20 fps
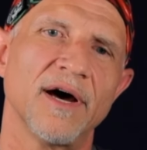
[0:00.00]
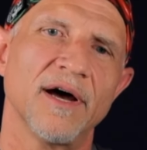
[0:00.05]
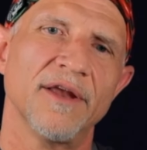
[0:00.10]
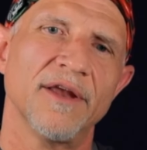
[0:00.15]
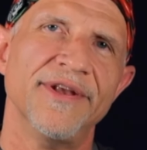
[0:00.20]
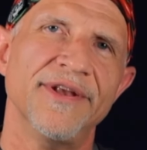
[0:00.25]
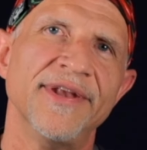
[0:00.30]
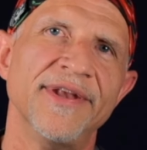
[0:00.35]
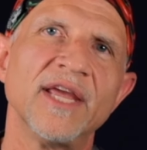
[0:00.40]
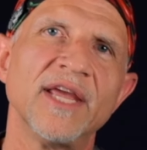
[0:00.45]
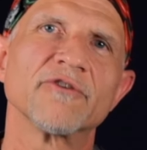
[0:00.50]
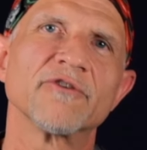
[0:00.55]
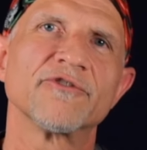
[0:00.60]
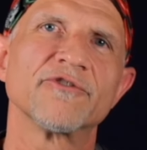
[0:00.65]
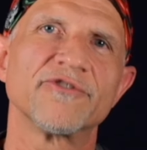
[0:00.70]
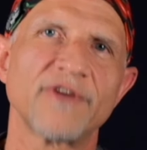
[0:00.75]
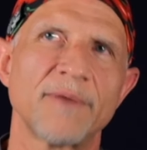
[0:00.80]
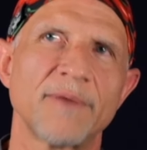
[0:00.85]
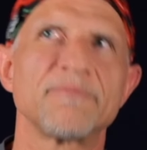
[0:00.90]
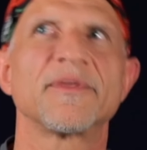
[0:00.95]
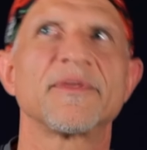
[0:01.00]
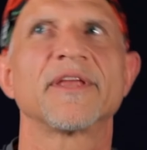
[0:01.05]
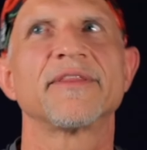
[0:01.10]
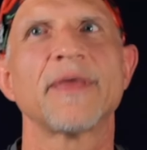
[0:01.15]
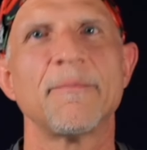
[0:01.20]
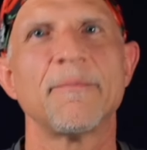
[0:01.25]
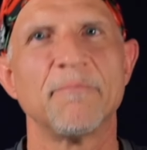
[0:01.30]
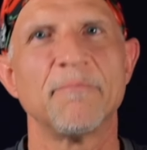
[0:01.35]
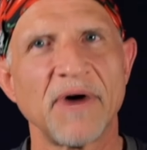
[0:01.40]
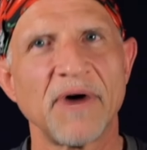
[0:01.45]
near something
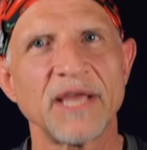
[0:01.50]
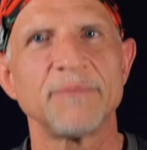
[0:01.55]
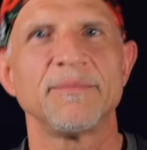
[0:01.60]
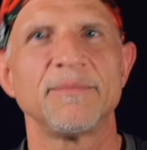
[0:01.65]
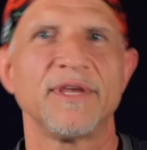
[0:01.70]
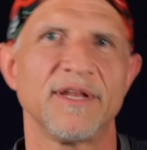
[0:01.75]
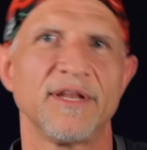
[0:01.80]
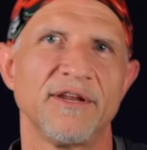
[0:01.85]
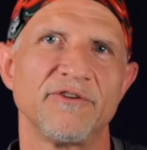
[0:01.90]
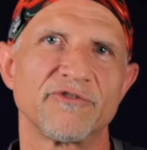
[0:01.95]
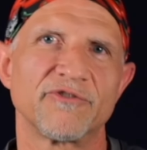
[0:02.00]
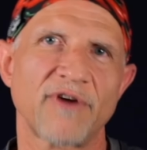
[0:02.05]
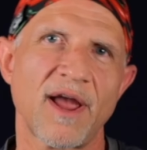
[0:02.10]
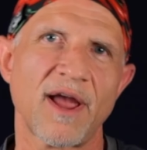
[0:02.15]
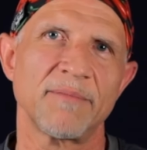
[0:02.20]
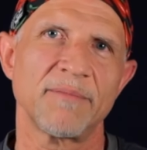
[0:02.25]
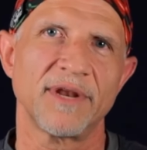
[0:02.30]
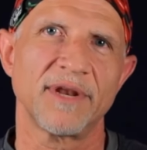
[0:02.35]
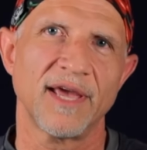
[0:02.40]
that might be an entrapment